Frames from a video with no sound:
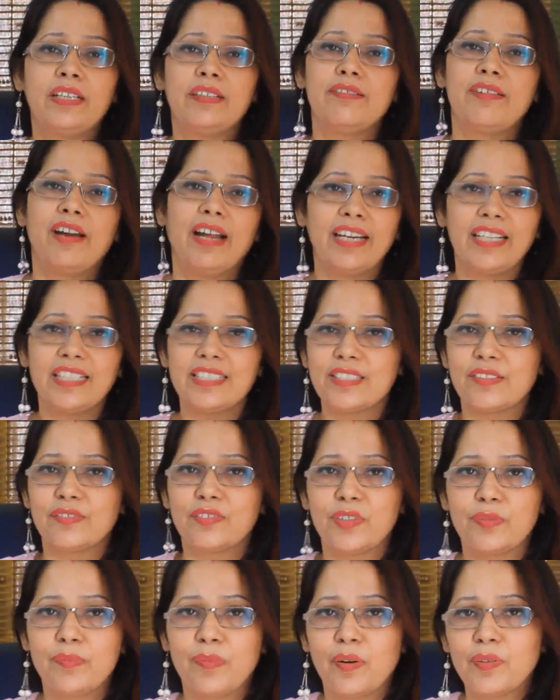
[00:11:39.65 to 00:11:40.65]
dryness
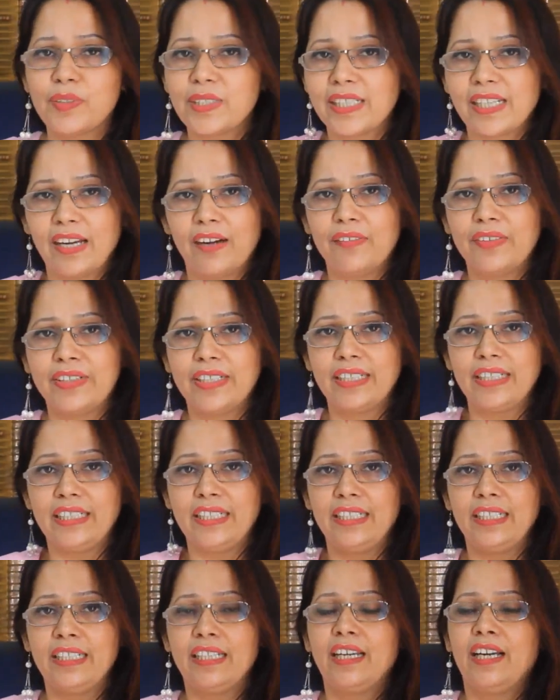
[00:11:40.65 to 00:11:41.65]
of the mouth
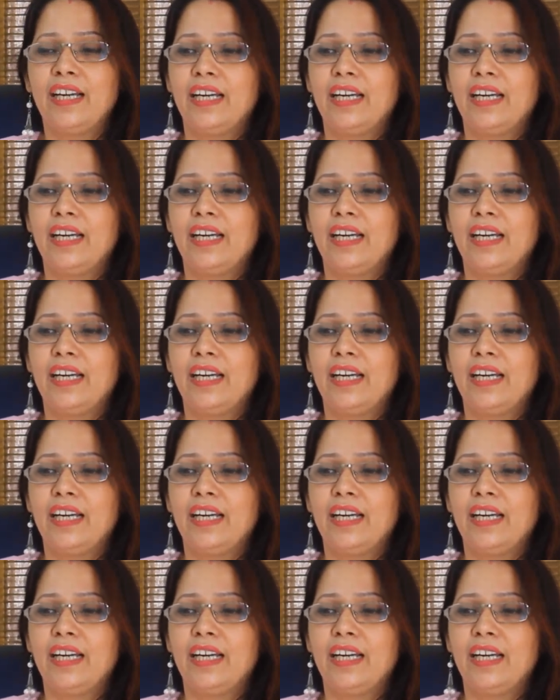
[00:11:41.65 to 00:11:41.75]
cavity,